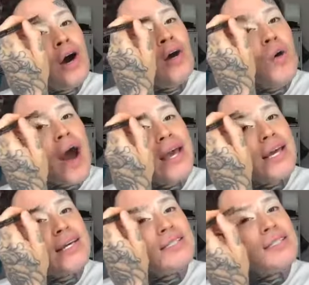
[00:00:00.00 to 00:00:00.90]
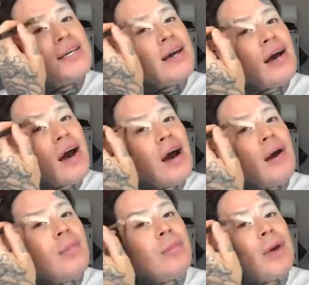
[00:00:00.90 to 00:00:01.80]
who I is,
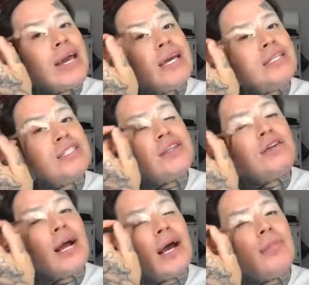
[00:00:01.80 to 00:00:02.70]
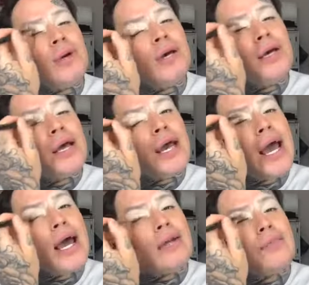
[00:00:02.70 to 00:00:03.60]
my Instagram
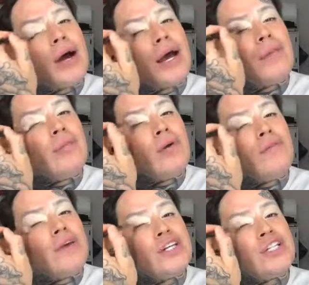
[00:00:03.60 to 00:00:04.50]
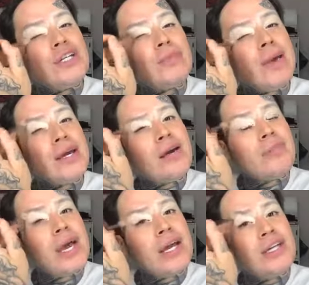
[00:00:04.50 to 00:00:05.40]
and my motivation and makeup
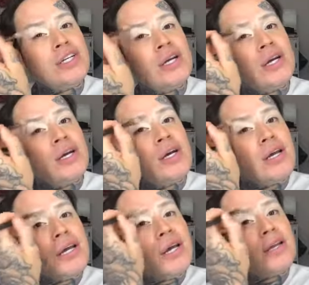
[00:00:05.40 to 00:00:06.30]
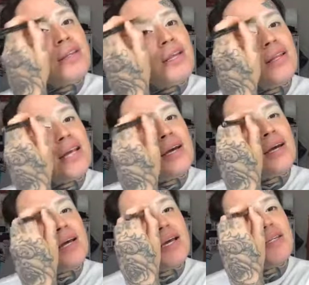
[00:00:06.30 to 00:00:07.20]
page, the link
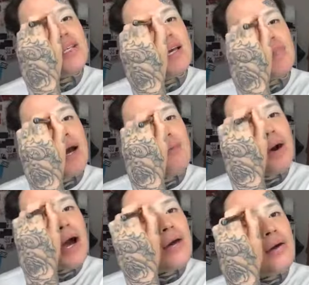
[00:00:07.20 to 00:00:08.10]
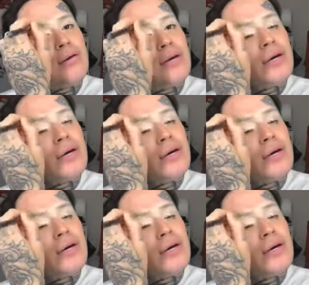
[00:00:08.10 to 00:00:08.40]
is in my bio.